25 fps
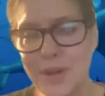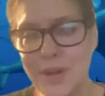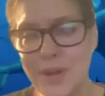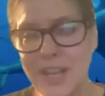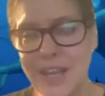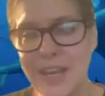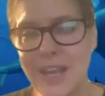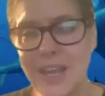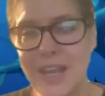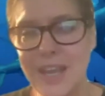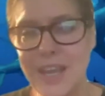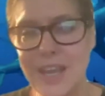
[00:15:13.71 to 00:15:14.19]

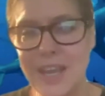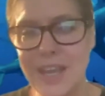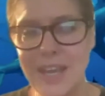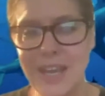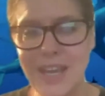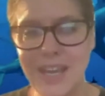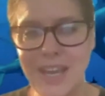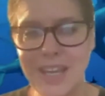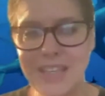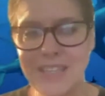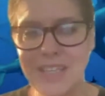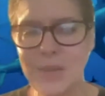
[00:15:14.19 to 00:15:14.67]
And and
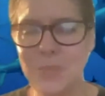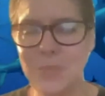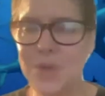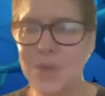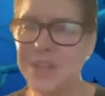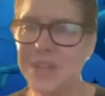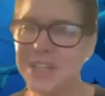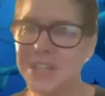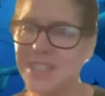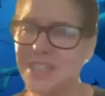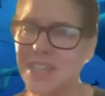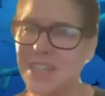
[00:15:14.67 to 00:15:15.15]
I guess I
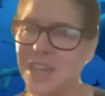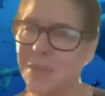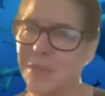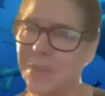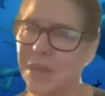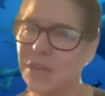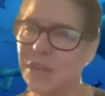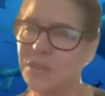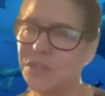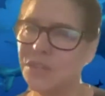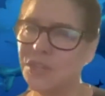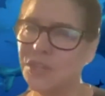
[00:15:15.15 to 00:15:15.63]
wanted to say
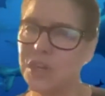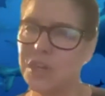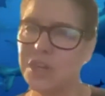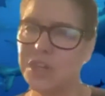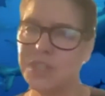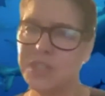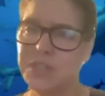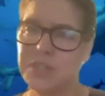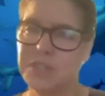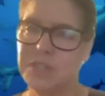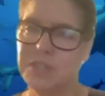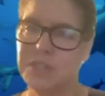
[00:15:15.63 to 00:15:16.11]
about
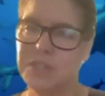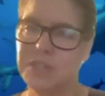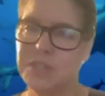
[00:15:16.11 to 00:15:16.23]
sharks